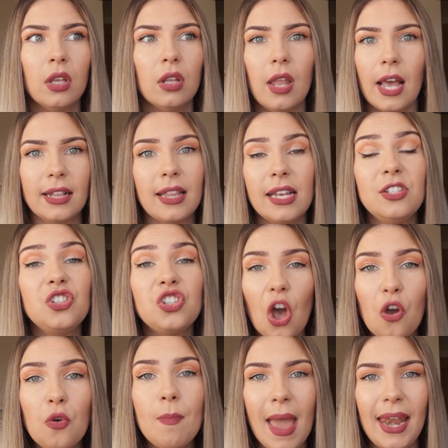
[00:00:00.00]
Like, there's
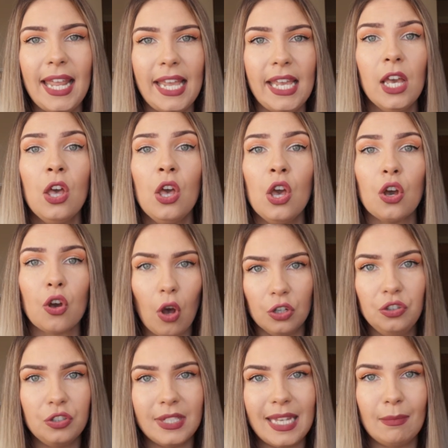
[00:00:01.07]
so many
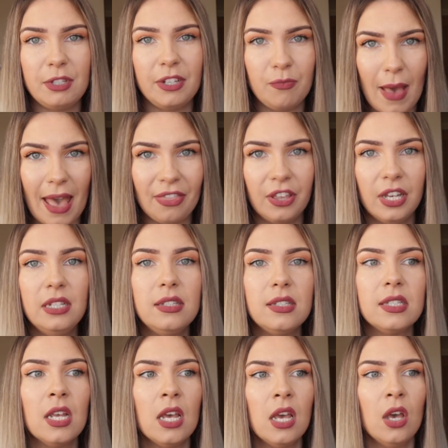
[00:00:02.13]
contraceptive
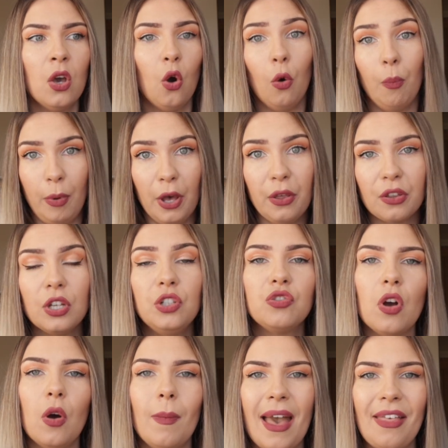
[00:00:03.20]
methods or birth
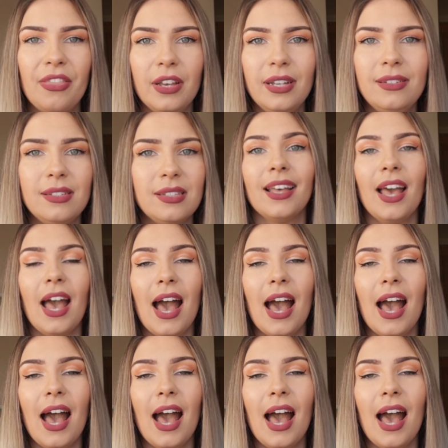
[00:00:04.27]
control methods.